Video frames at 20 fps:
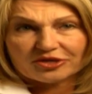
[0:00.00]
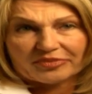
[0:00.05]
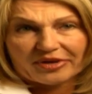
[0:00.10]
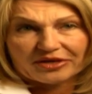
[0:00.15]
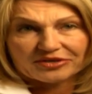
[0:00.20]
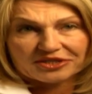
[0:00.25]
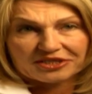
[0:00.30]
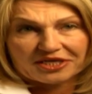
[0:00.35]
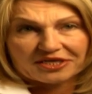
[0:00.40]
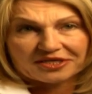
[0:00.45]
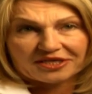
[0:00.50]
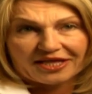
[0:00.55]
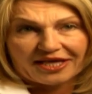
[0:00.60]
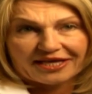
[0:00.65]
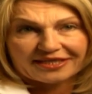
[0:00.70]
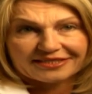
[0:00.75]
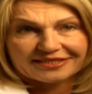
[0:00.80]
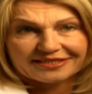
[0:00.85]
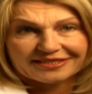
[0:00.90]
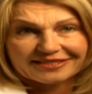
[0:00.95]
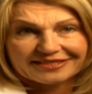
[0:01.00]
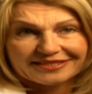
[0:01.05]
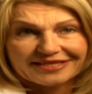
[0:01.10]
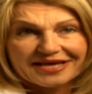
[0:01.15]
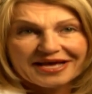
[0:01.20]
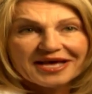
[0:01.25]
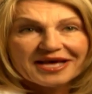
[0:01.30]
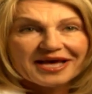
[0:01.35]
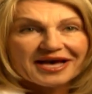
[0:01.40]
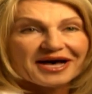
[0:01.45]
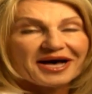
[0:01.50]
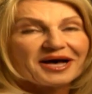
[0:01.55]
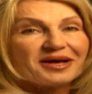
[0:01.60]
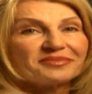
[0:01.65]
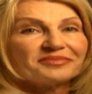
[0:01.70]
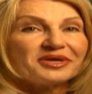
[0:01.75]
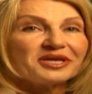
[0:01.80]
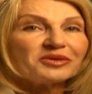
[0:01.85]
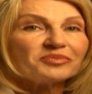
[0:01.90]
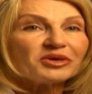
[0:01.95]
about sunglasses. Uh,
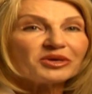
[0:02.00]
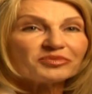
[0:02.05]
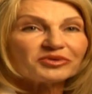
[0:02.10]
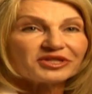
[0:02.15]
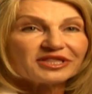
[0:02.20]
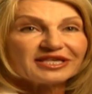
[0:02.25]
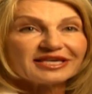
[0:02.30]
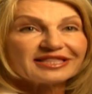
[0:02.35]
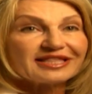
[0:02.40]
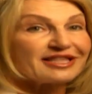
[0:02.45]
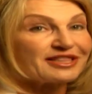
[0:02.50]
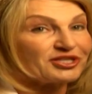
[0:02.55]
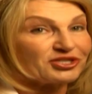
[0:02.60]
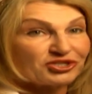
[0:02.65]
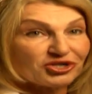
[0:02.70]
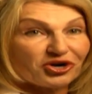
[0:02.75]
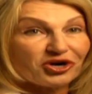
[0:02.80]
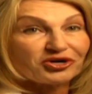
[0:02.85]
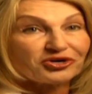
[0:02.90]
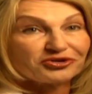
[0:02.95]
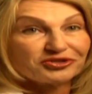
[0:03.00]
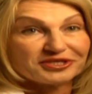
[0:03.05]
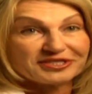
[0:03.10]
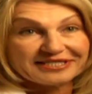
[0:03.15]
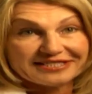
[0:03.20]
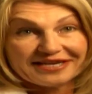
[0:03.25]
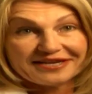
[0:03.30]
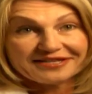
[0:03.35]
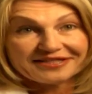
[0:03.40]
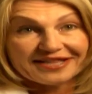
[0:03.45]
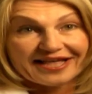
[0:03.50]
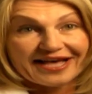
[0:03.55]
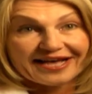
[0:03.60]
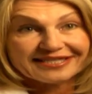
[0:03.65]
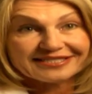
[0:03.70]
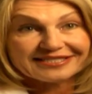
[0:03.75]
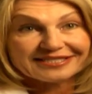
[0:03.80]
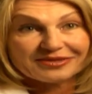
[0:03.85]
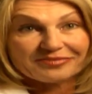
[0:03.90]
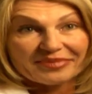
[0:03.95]
many people think that the darker the
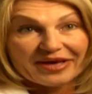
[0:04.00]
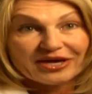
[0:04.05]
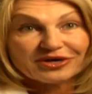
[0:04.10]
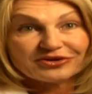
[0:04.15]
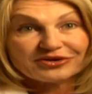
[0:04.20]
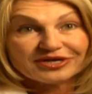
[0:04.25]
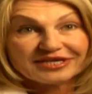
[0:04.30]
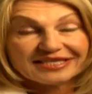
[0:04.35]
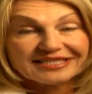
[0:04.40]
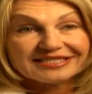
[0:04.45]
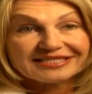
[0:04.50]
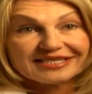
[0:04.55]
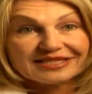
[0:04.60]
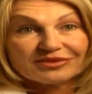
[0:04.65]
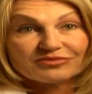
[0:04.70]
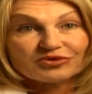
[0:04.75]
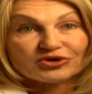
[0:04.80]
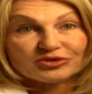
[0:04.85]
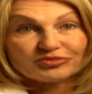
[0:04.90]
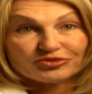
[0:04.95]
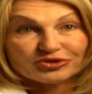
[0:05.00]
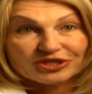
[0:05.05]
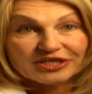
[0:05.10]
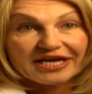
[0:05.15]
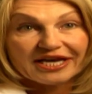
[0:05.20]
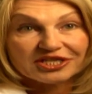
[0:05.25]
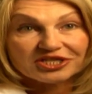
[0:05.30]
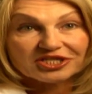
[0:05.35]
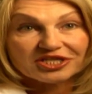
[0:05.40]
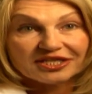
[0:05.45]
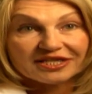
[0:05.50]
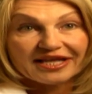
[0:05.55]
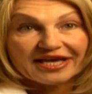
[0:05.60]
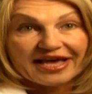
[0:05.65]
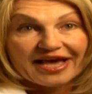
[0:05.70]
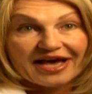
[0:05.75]
sunglasses, the better it is and the more protection they